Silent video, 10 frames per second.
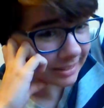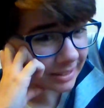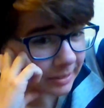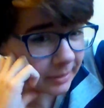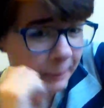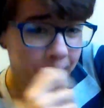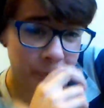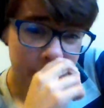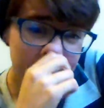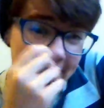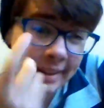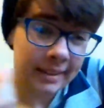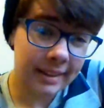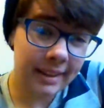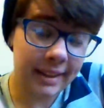So
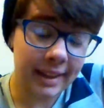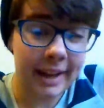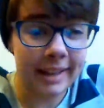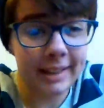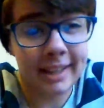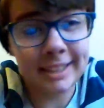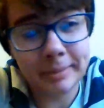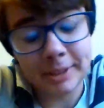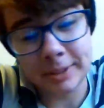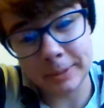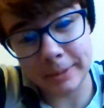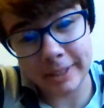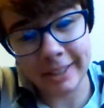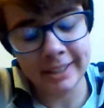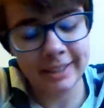yeah, that's my story.